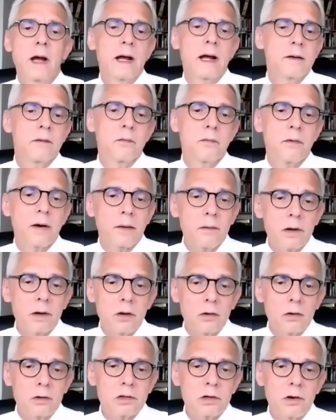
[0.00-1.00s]
we had a
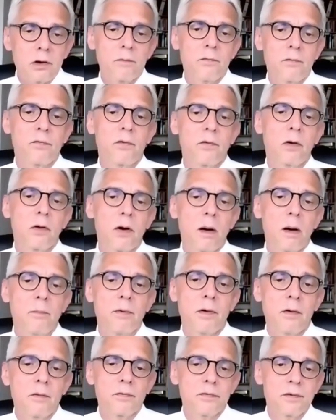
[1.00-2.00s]
very long term follow
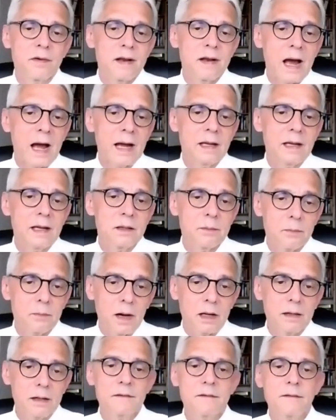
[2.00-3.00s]
up of 90
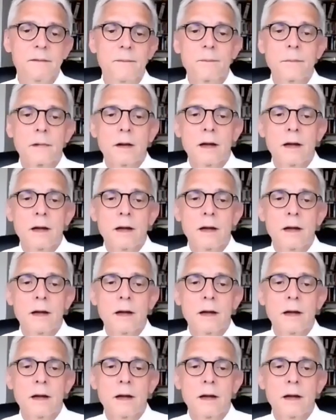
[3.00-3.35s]
months